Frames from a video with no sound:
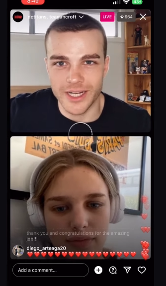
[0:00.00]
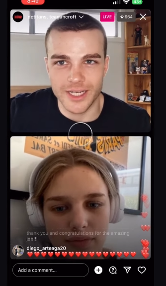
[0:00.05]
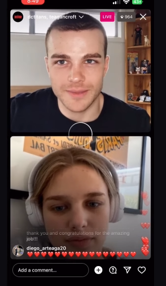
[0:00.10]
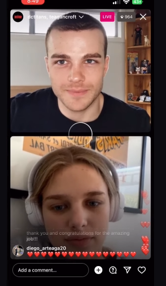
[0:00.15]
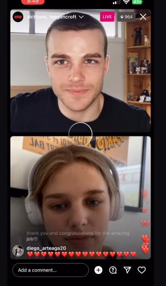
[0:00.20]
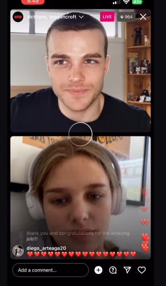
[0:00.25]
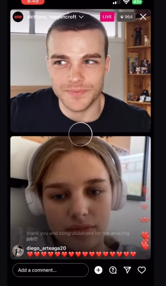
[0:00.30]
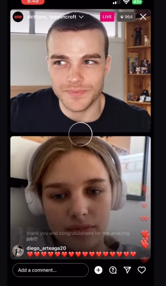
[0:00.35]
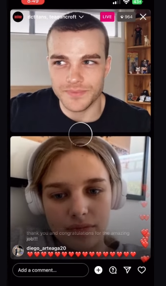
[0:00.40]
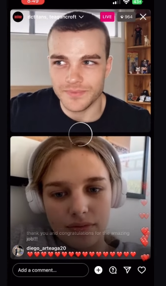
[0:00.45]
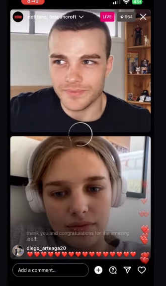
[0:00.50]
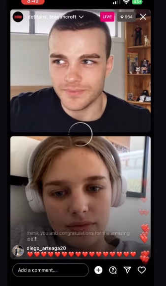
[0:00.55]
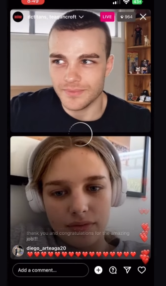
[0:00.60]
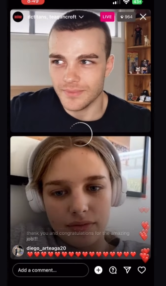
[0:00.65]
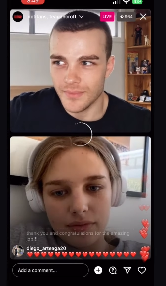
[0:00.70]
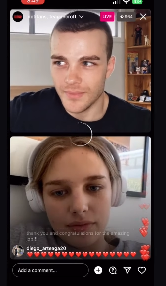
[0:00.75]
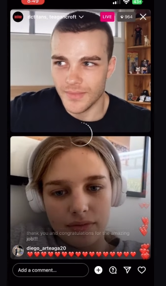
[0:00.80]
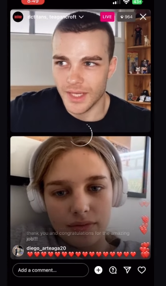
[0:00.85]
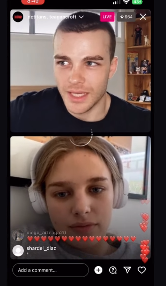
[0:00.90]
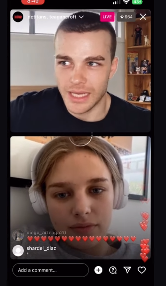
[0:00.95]
Speaker 1: fire,
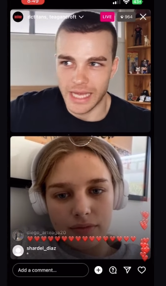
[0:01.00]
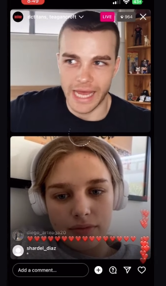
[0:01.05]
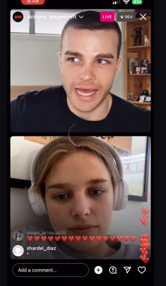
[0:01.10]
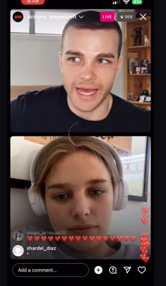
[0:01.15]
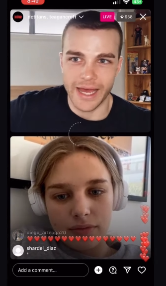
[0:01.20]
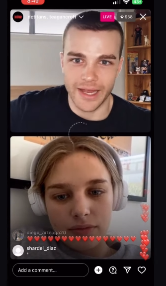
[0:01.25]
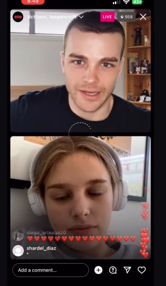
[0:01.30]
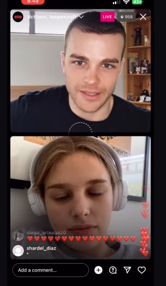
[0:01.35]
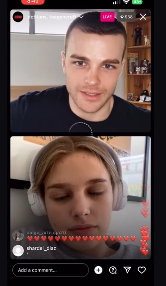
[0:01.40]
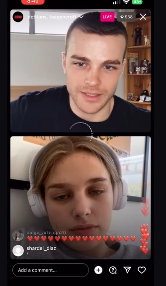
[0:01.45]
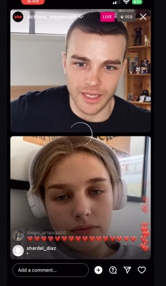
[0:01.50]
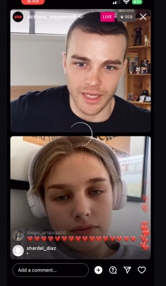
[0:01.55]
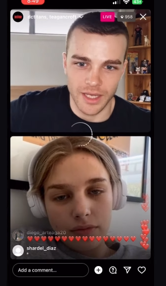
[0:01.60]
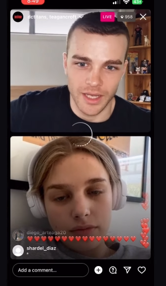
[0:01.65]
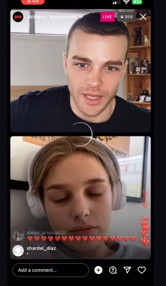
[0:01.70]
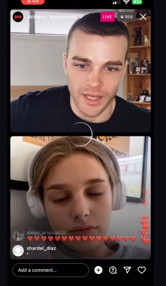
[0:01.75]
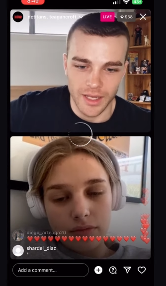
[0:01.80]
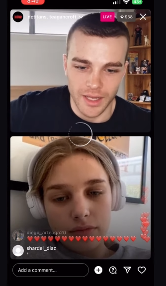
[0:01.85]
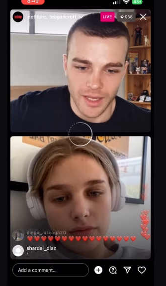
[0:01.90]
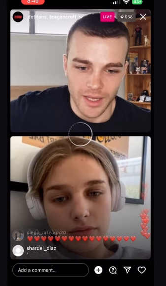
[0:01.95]

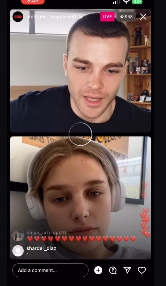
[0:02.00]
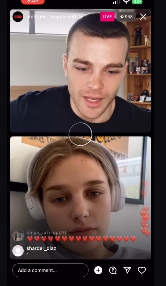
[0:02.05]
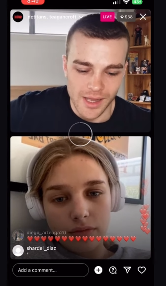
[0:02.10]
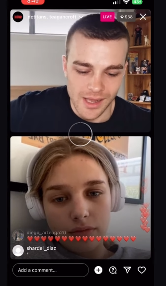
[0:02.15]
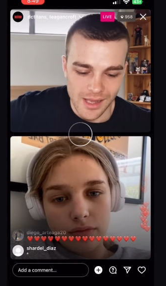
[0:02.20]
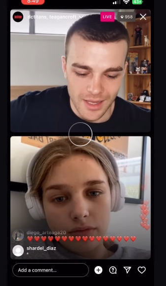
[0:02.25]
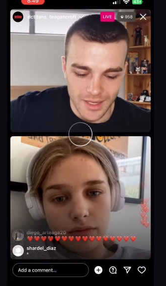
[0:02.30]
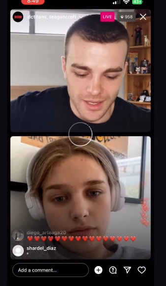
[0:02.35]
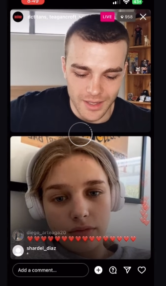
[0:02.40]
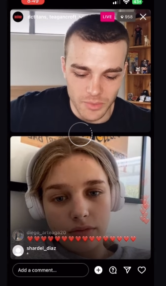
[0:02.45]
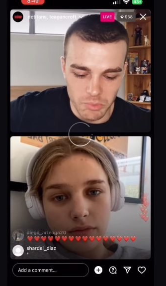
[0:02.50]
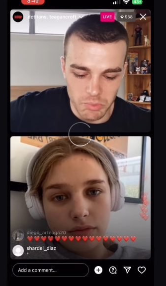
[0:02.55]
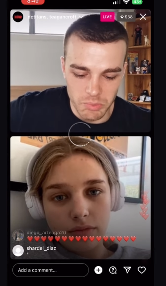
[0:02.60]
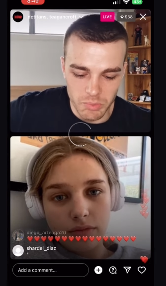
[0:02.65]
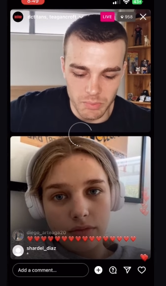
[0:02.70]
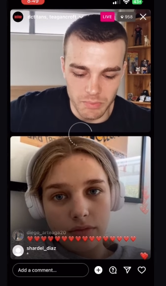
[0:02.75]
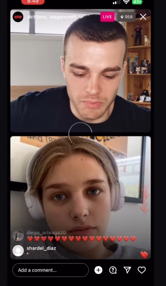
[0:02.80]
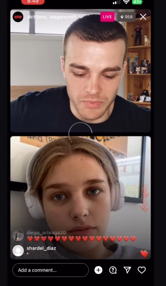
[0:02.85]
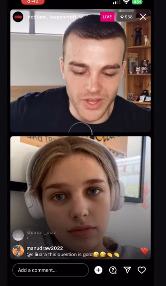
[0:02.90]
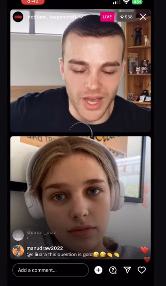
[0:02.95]
and
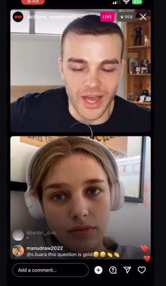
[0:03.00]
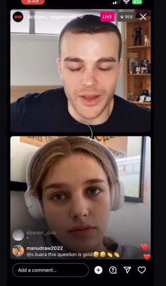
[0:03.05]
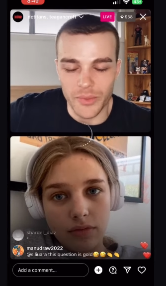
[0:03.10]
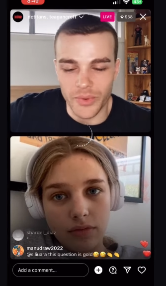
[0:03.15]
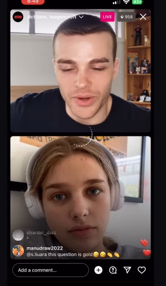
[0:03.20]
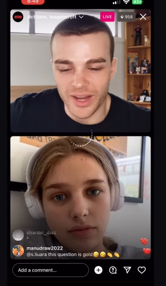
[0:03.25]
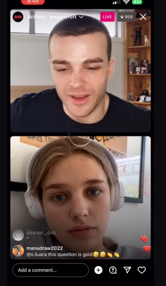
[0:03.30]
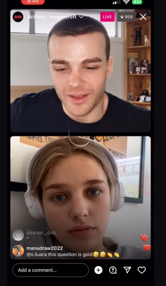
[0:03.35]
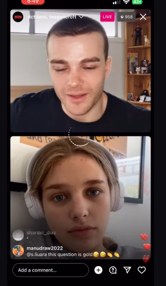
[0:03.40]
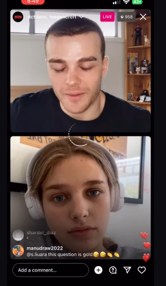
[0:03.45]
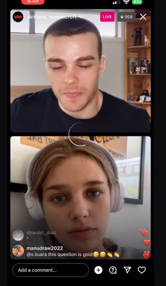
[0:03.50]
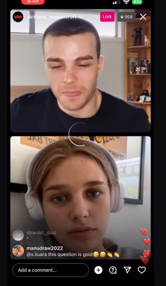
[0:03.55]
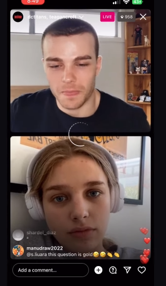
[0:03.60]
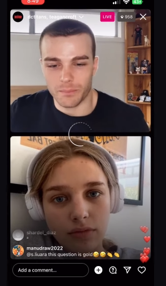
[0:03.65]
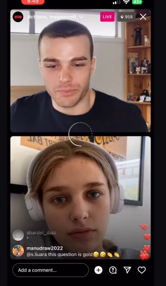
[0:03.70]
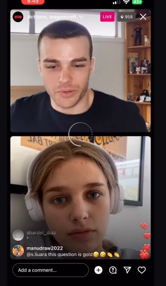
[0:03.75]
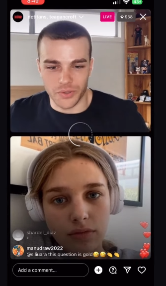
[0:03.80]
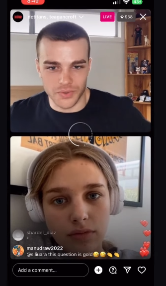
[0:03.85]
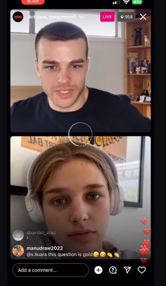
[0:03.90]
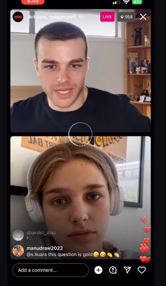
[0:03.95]

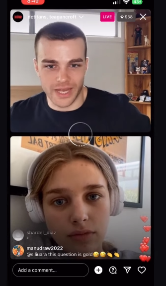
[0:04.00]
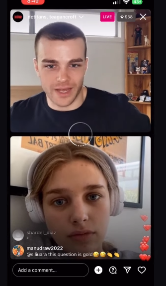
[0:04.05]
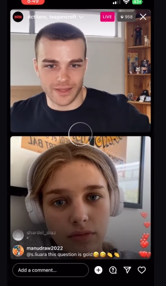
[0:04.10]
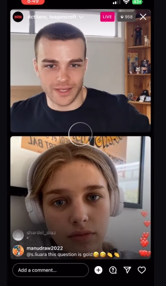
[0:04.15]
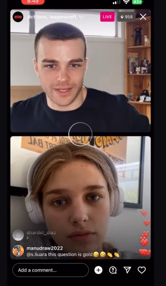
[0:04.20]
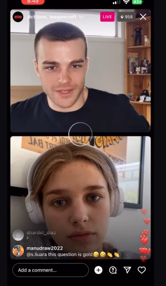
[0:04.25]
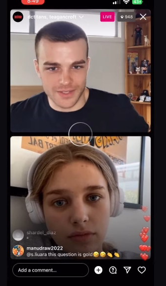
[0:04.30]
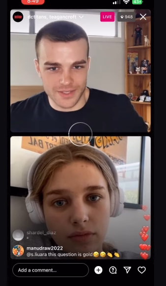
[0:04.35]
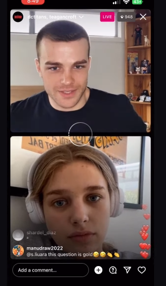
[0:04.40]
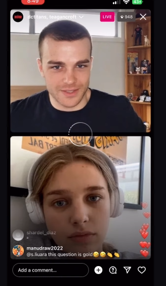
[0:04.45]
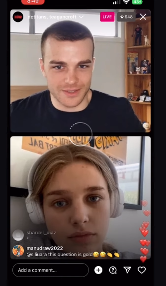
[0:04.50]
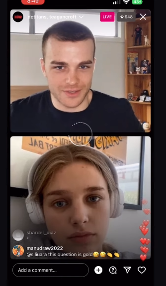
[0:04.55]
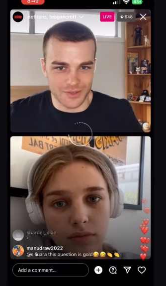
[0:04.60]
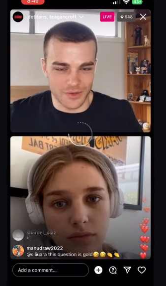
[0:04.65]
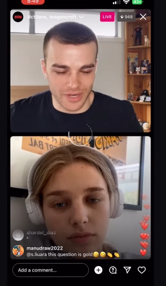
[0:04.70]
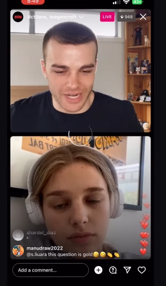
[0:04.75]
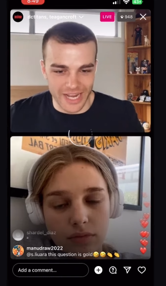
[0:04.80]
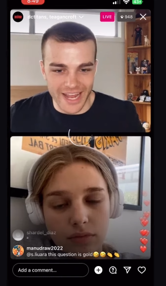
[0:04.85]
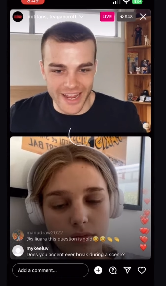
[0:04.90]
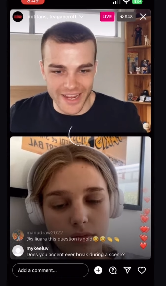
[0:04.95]
Nightwing pulls out
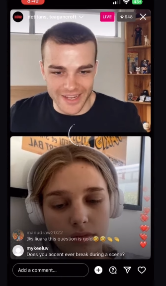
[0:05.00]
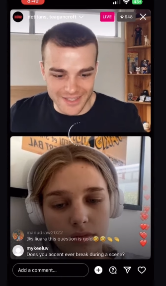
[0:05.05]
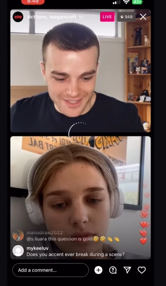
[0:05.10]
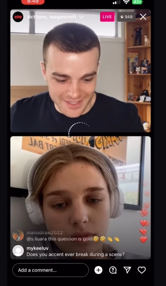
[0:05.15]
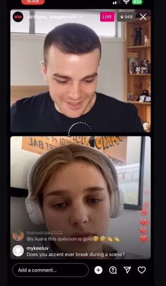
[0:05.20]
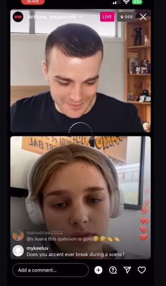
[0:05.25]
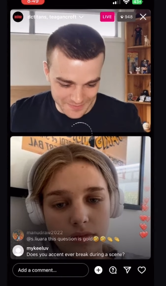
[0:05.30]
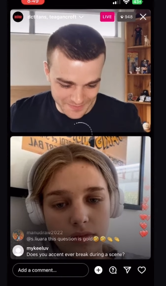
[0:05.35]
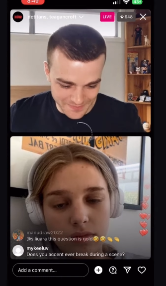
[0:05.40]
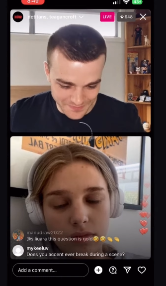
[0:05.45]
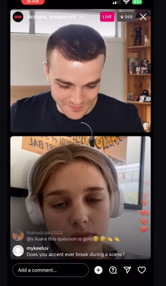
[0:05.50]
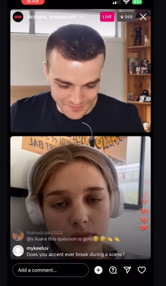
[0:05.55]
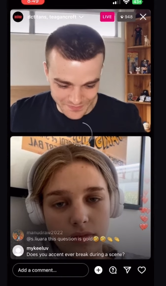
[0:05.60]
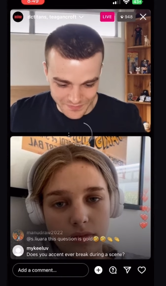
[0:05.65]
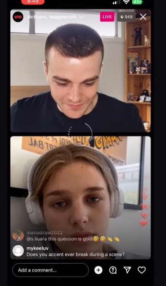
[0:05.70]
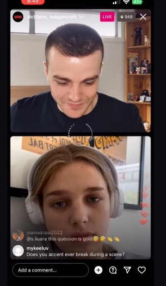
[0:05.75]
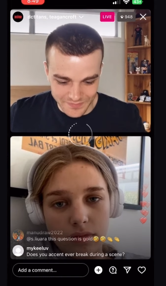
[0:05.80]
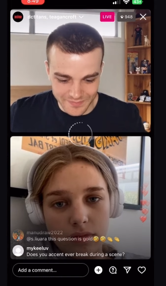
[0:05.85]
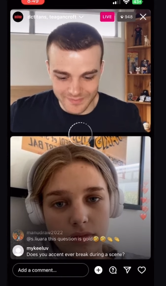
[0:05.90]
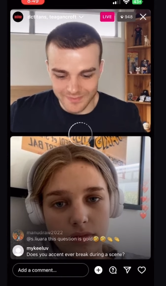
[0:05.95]
these grenades,
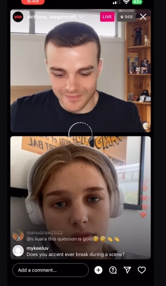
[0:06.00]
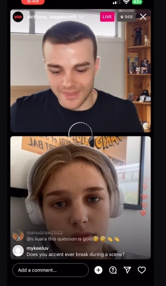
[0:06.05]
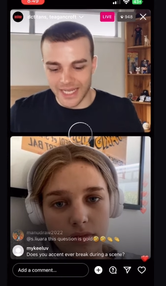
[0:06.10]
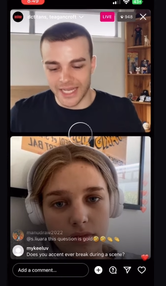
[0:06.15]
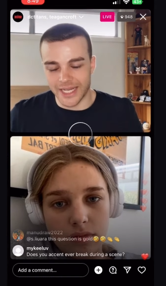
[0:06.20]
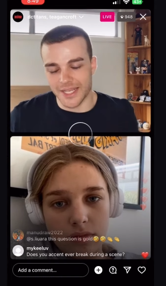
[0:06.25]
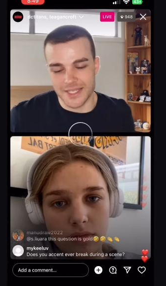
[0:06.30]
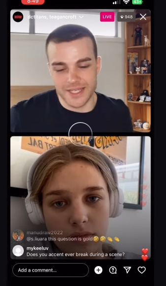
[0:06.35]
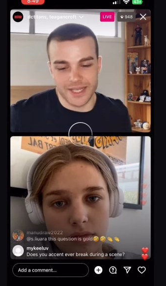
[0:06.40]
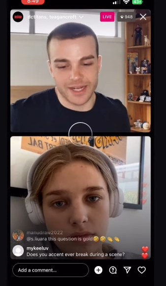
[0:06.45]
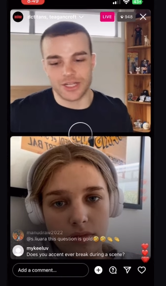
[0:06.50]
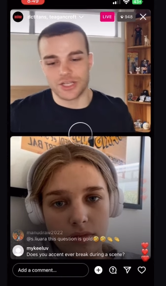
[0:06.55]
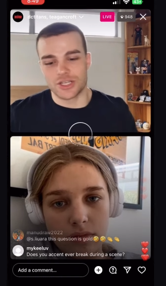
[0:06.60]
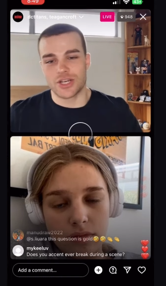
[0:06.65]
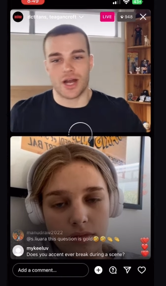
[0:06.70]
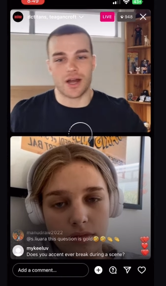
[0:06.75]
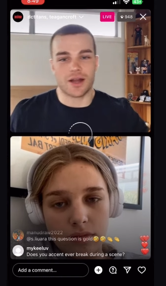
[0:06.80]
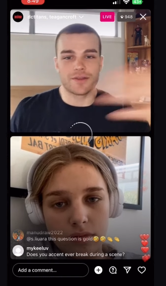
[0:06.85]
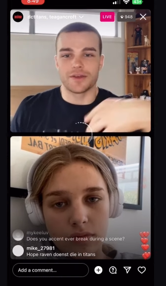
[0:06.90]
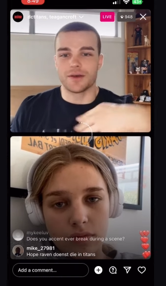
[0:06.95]
and he's
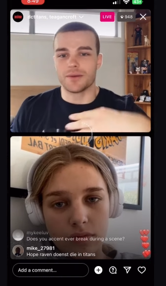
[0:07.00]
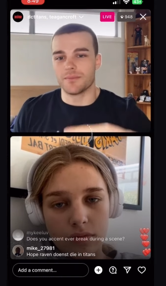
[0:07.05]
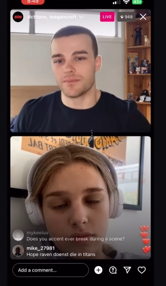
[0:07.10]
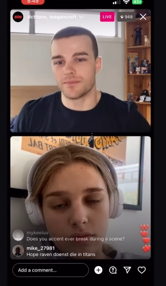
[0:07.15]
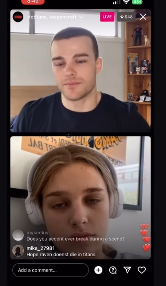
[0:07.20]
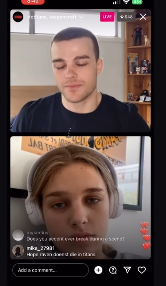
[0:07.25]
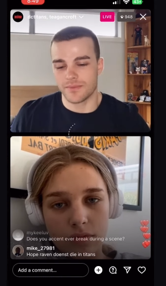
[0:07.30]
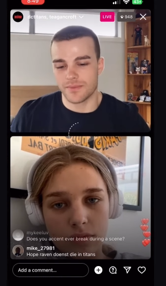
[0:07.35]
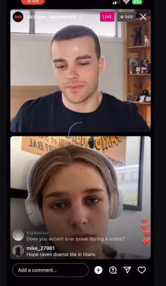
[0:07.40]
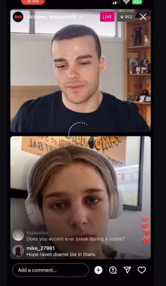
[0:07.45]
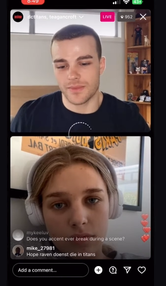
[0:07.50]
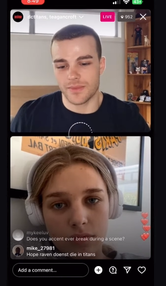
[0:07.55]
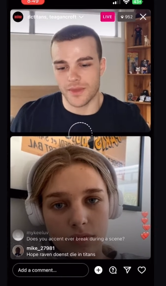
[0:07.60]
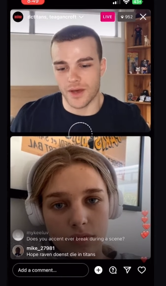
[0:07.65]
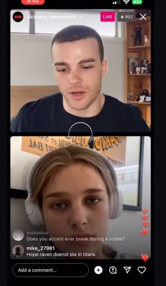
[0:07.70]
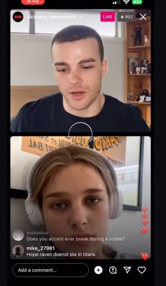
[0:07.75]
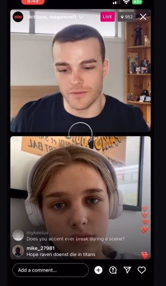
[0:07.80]
going to chuck them